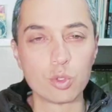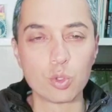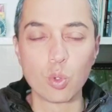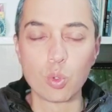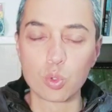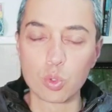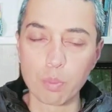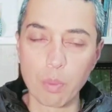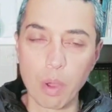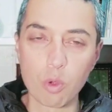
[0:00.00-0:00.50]
go
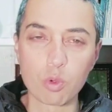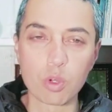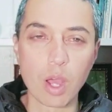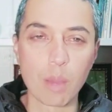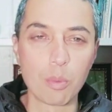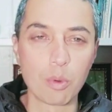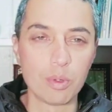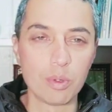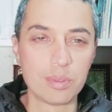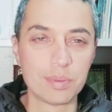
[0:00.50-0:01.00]
to Mount Abu,
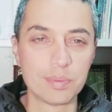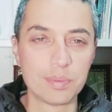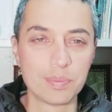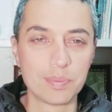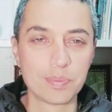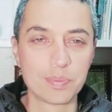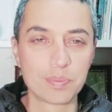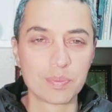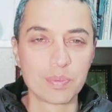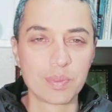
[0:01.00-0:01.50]

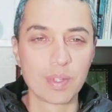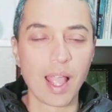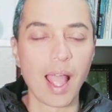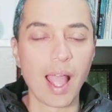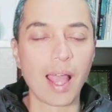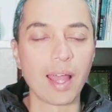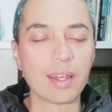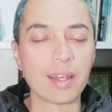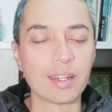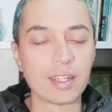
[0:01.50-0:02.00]

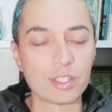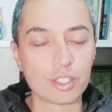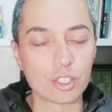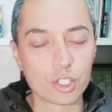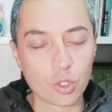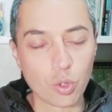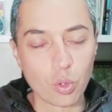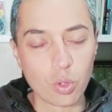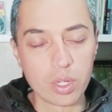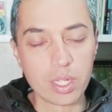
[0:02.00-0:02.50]
and it
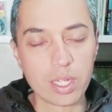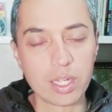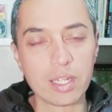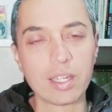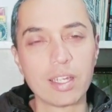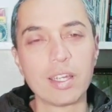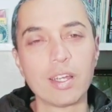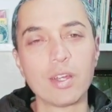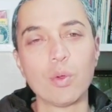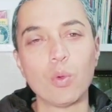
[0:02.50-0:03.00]
surely
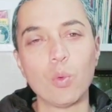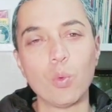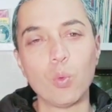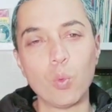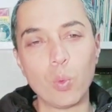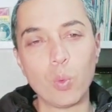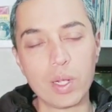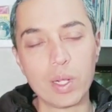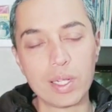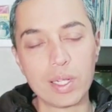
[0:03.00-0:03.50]

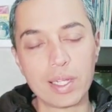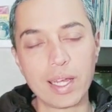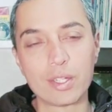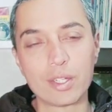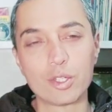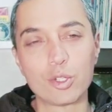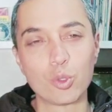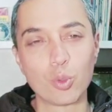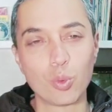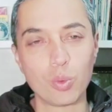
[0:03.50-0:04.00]
will get
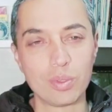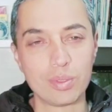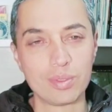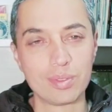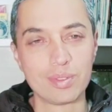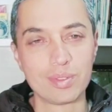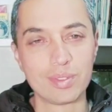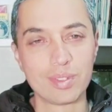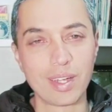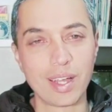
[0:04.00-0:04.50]
true
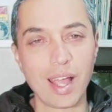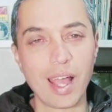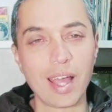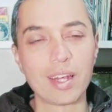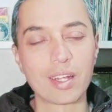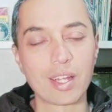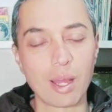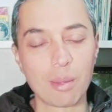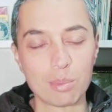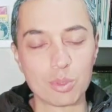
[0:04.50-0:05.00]
and
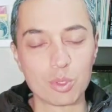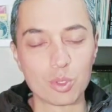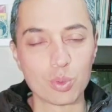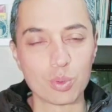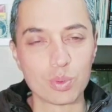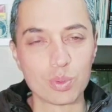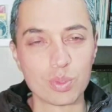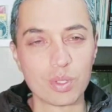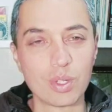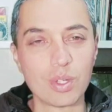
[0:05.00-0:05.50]
come true.
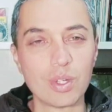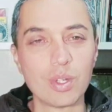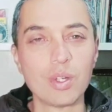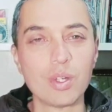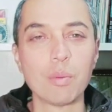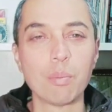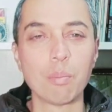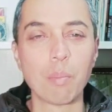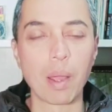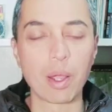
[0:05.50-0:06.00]

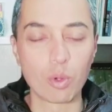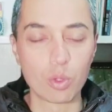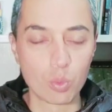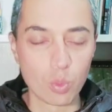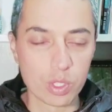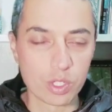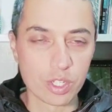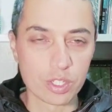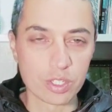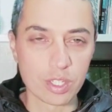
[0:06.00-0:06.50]
My good
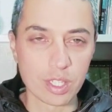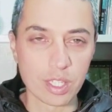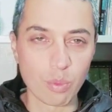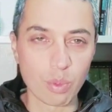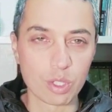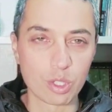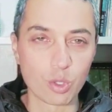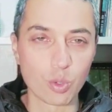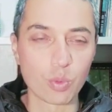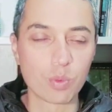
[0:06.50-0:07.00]
wishes are there
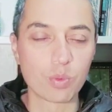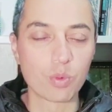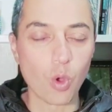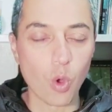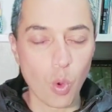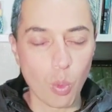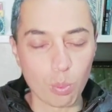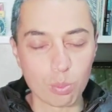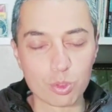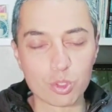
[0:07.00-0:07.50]
with you.
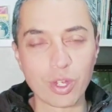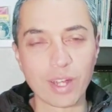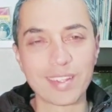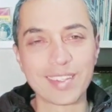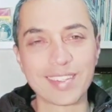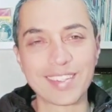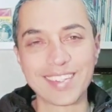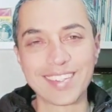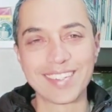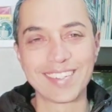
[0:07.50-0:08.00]
Om
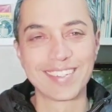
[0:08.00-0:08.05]
Shanti.